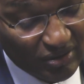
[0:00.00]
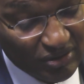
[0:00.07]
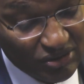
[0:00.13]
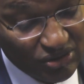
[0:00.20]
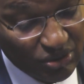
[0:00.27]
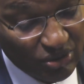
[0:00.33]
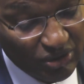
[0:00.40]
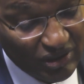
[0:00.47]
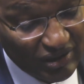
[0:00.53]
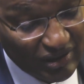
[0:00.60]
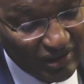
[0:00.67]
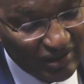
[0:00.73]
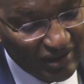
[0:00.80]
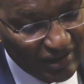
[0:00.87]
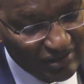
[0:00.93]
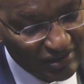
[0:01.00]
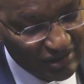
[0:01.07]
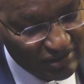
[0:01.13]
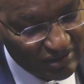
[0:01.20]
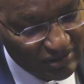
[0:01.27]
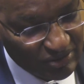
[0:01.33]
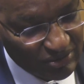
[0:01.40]
so in that
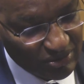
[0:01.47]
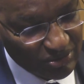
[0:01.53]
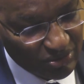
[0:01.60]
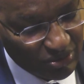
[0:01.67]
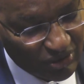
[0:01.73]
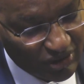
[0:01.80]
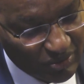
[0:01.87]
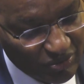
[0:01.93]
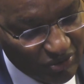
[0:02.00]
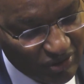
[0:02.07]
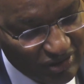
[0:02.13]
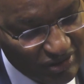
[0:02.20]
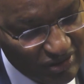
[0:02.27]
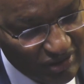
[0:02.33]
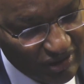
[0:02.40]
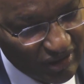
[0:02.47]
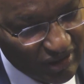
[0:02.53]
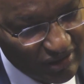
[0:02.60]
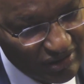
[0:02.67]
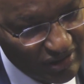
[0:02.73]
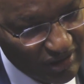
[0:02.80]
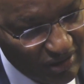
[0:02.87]
sense, what I'm going to say, I
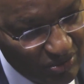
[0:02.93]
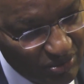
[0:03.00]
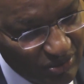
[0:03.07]
say it